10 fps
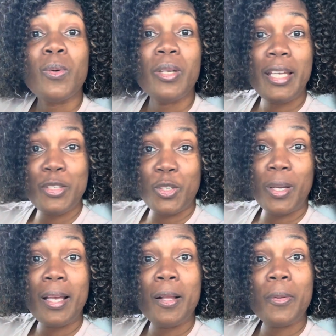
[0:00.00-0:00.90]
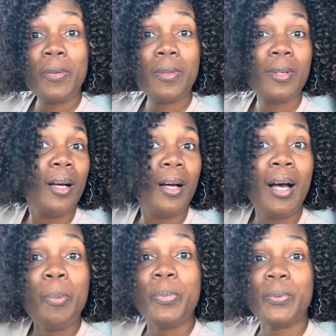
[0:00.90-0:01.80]
Is your health
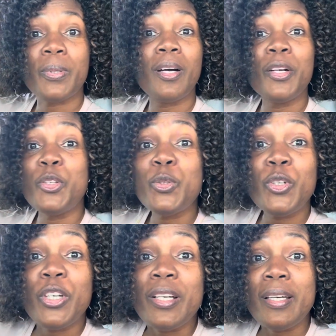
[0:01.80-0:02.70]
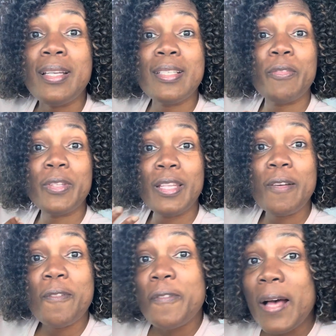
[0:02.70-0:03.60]
up? Are you good? Is everything
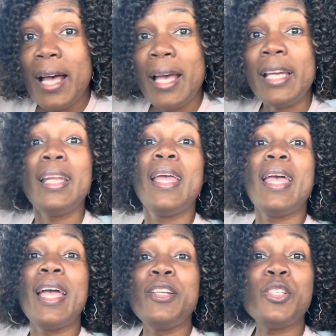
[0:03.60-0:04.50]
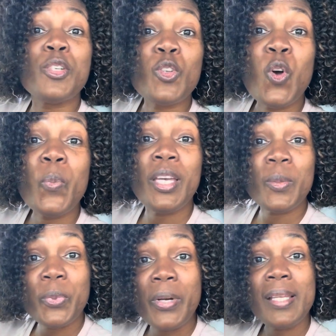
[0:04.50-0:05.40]
fine? And you're just hoping and
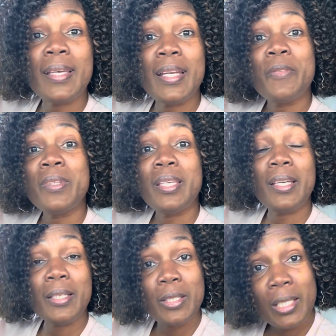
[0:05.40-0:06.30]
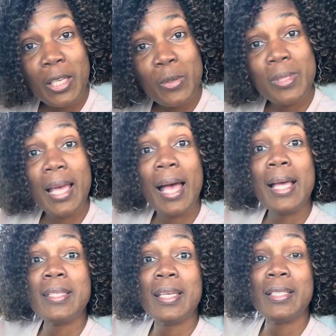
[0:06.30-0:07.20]
praying that everything continues
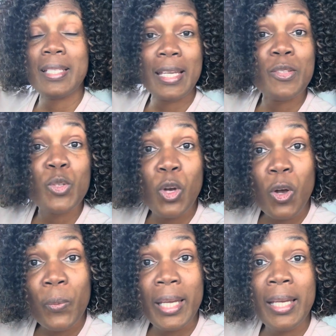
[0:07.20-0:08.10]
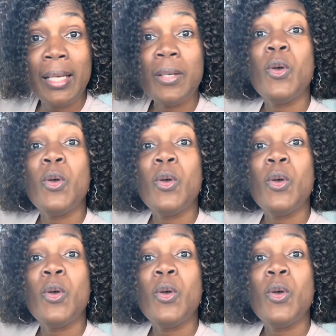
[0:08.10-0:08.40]
as it is going?